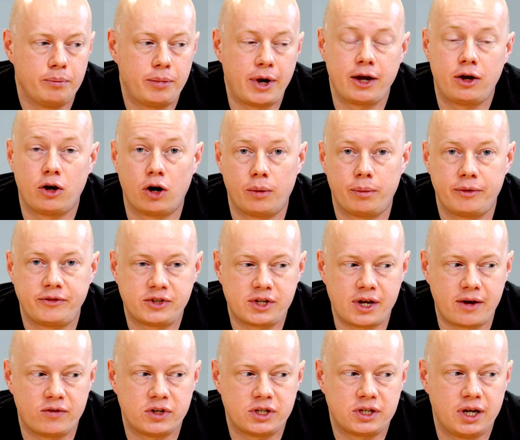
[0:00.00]
bicarb of
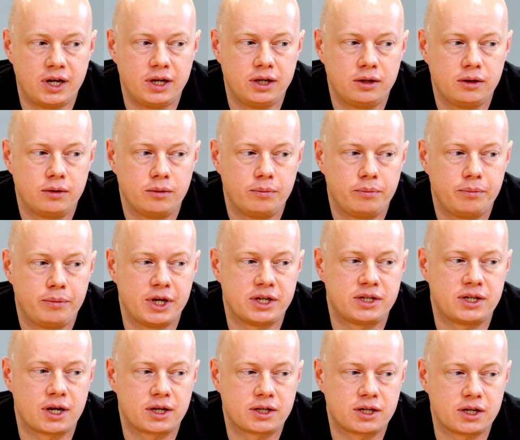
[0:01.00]
17,
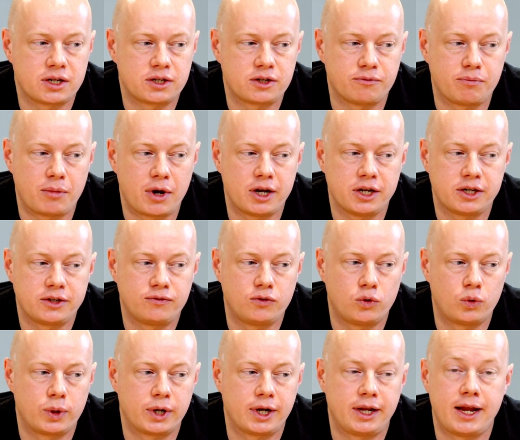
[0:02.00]
base excess of
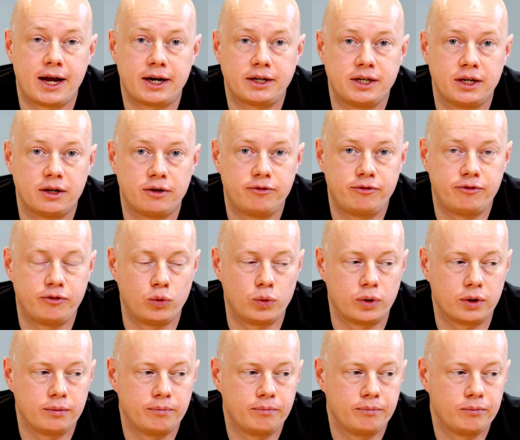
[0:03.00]
-4, and a lactate of
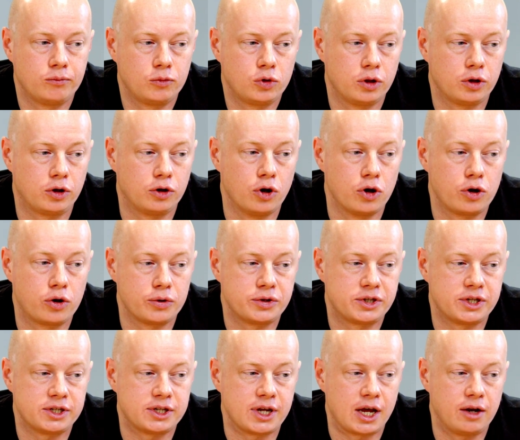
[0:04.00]
4. The
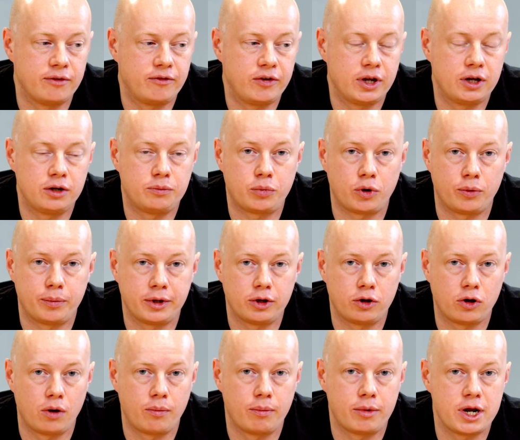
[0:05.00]
glucose is elevated, probably in
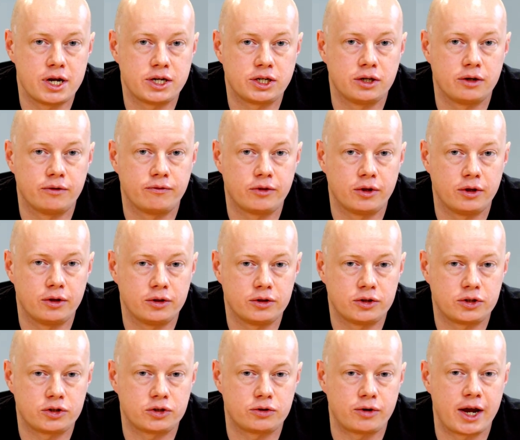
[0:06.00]
combination of the
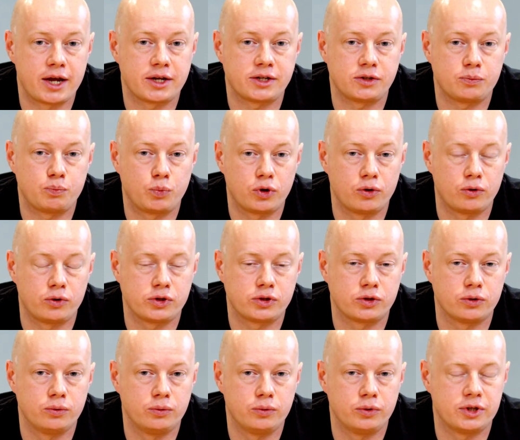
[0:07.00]
stress, but
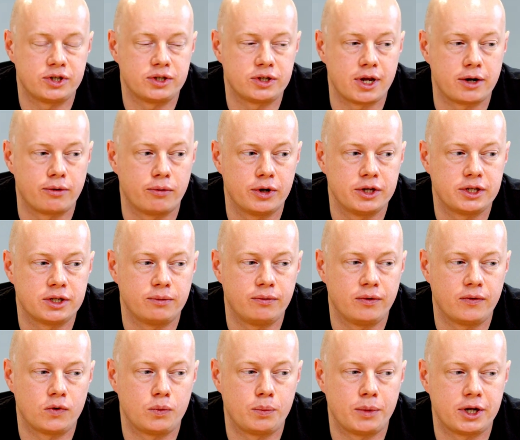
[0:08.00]
also the steroids that
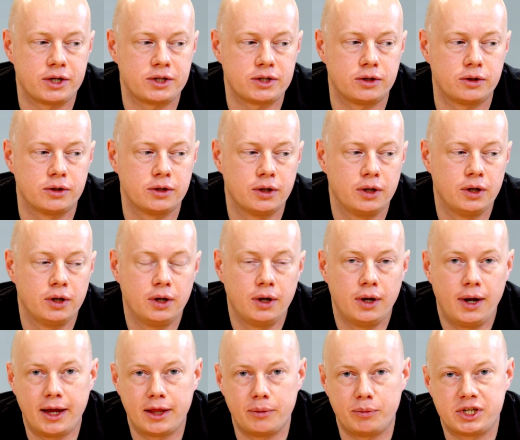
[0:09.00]
we've administered,
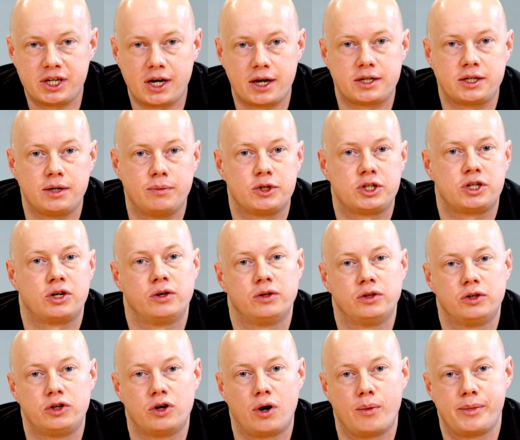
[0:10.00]
and the potassium is
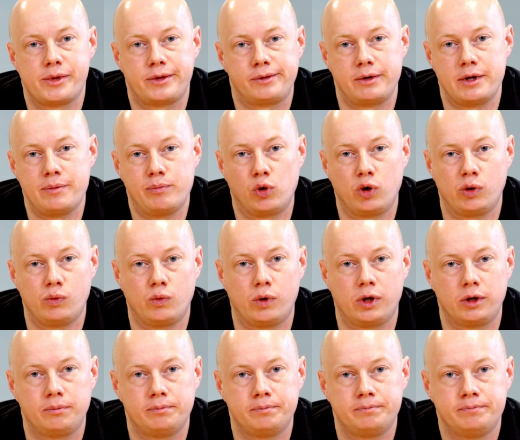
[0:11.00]
starting to drop at 3.1.
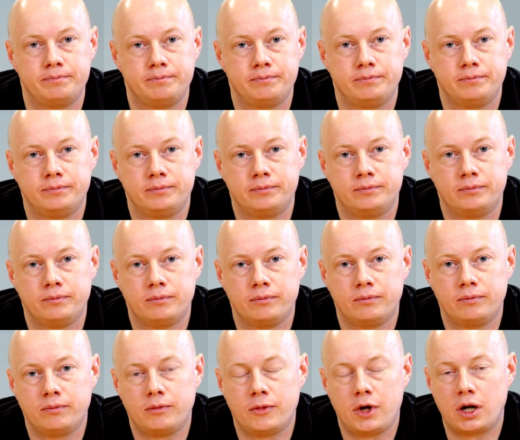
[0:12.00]

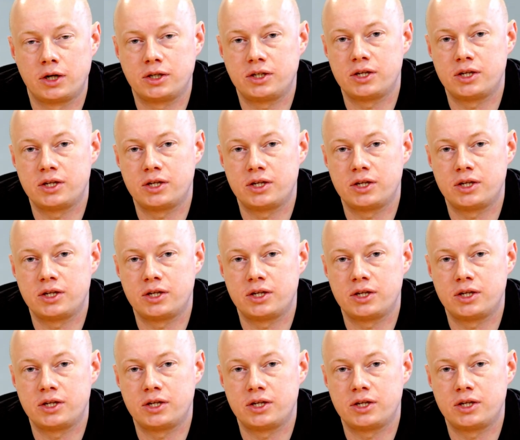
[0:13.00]
And